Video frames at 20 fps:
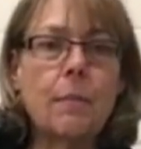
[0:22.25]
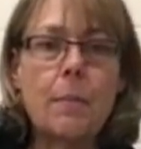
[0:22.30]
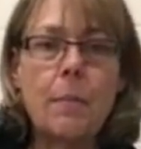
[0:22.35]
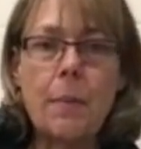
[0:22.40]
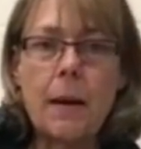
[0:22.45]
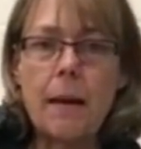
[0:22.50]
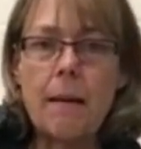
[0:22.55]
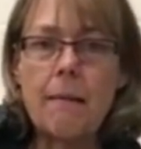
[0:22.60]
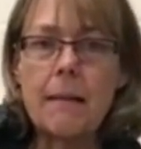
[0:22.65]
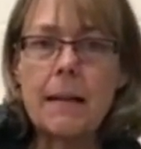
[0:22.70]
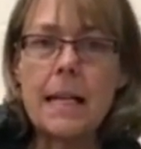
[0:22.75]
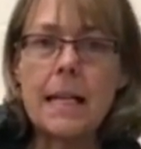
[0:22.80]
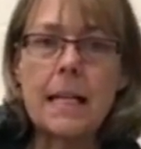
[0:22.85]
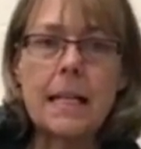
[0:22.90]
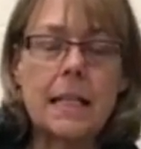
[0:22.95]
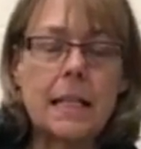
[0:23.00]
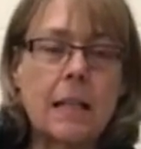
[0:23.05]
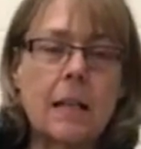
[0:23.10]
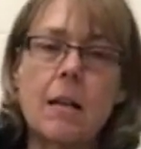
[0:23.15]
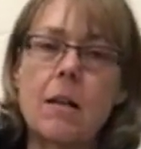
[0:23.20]
and
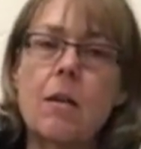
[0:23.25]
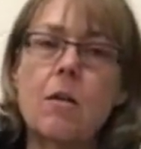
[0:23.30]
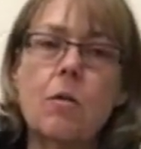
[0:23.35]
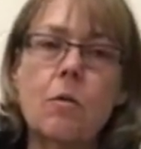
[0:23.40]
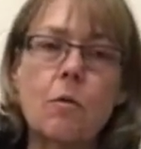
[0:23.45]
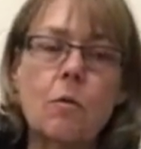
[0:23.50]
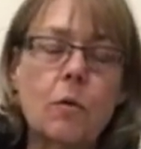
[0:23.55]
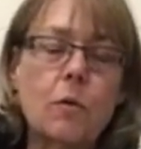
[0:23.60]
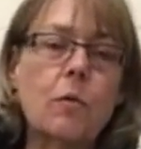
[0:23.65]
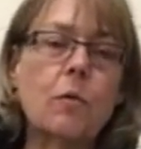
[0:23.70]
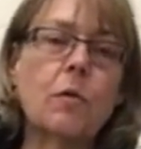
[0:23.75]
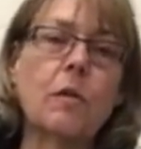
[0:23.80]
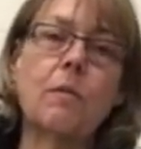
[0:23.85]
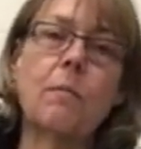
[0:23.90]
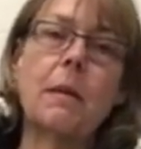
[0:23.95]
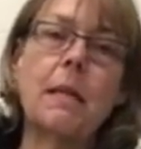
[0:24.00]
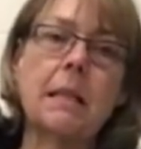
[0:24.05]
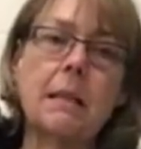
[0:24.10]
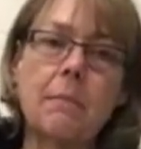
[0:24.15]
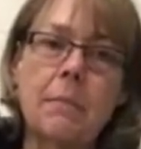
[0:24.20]
berries and all
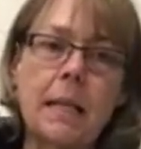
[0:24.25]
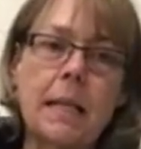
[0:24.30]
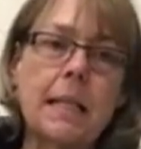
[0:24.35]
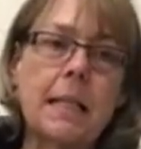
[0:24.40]
sorts of bits and